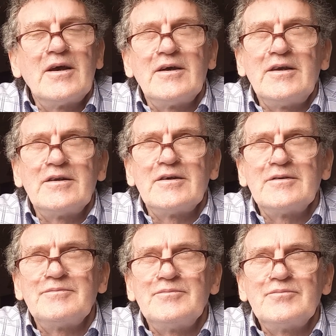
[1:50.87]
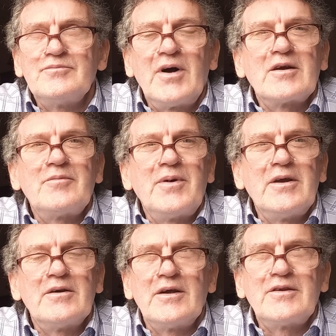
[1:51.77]
He had a pocket
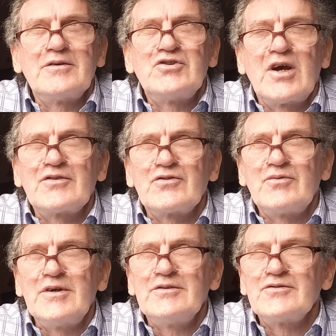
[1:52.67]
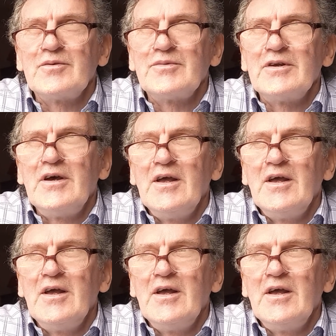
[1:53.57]
pair, I think jacks or queens or something.